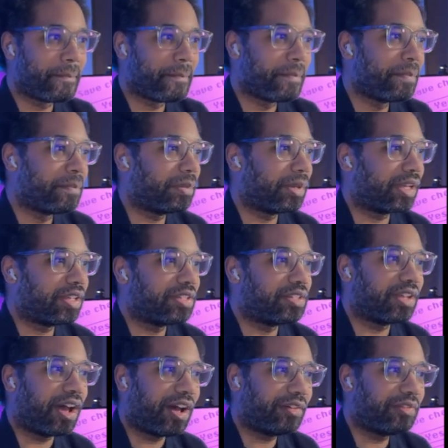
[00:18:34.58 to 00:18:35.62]
because
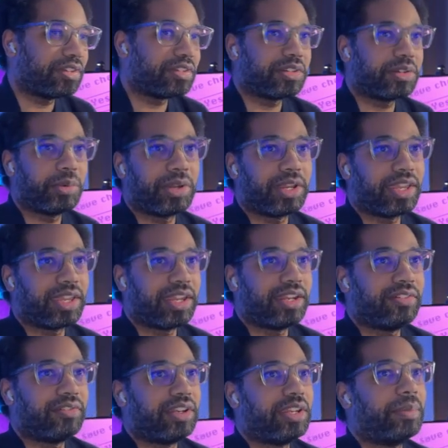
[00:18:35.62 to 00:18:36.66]
obviously we can get
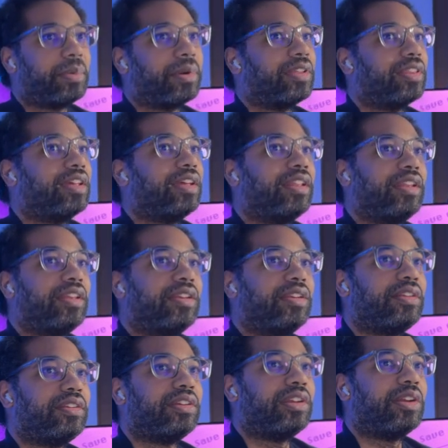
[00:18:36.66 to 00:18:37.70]
even deeper than
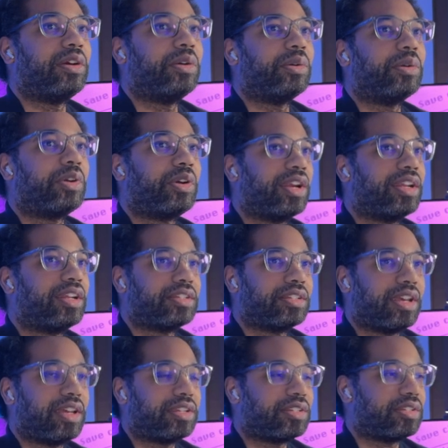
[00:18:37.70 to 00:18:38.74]
creating
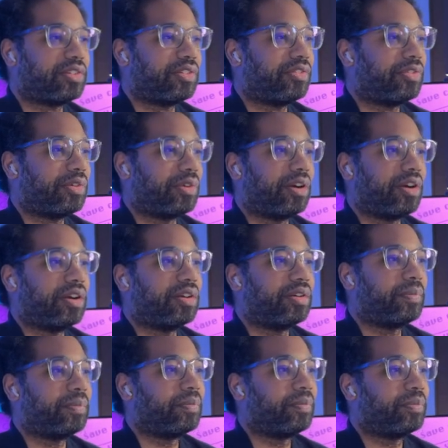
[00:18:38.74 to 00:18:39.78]
tests for
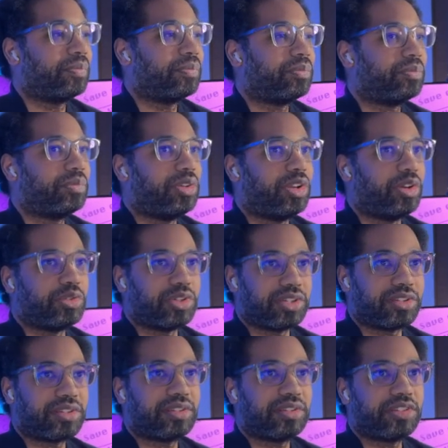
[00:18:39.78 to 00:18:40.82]

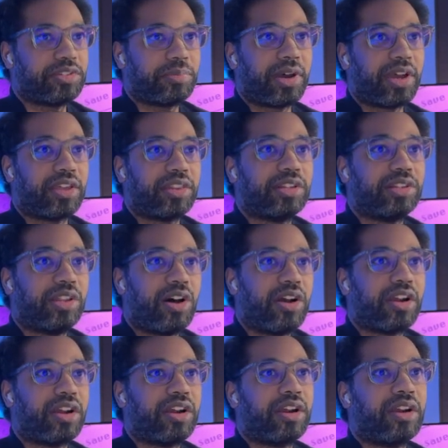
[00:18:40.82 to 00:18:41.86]
just spying on the
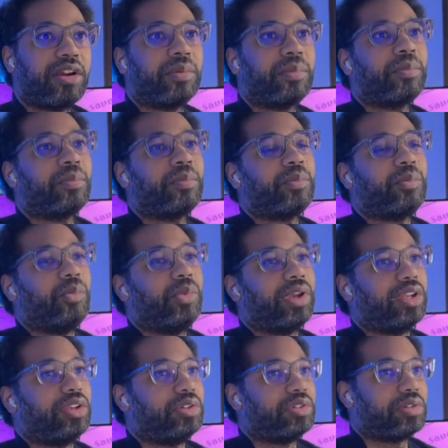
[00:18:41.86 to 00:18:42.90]
logger. We can
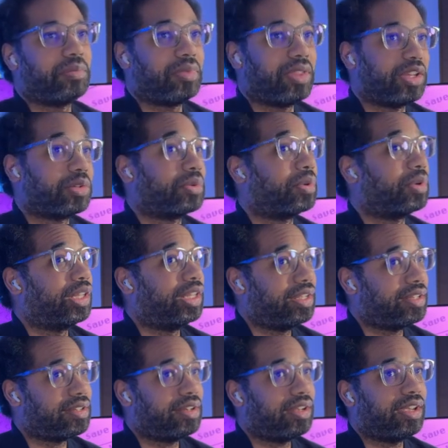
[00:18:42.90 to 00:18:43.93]
do some things where we're
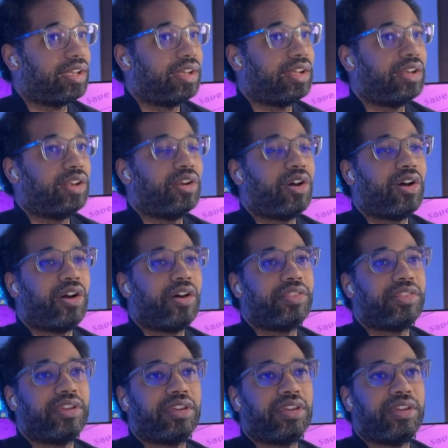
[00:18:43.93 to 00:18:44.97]
listening in on
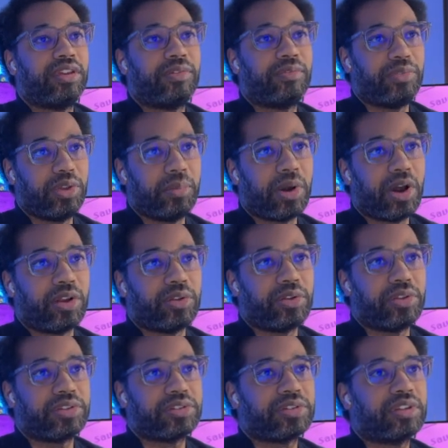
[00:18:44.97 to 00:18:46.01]
the view
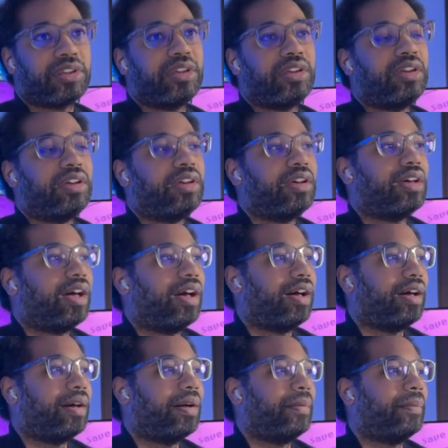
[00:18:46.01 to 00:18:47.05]
models
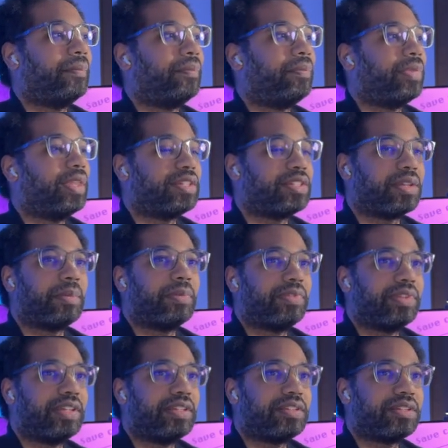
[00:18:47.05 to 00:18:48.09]
and some of
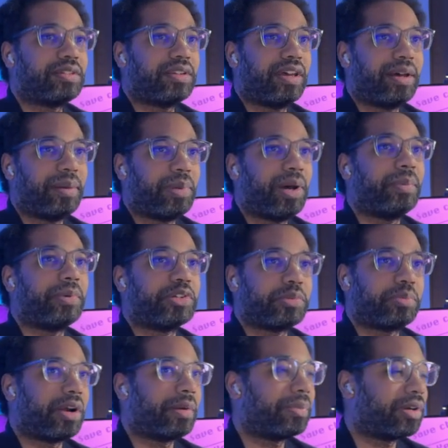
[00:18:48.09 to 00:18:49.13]
these published
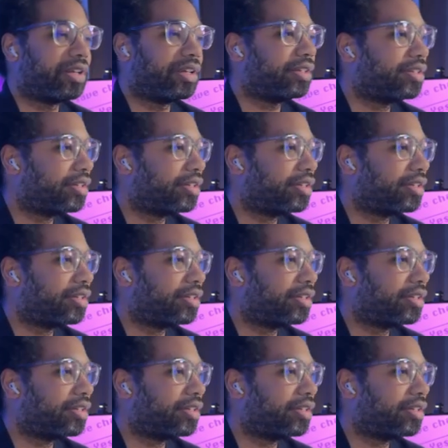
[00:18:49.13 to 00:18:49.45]
properties.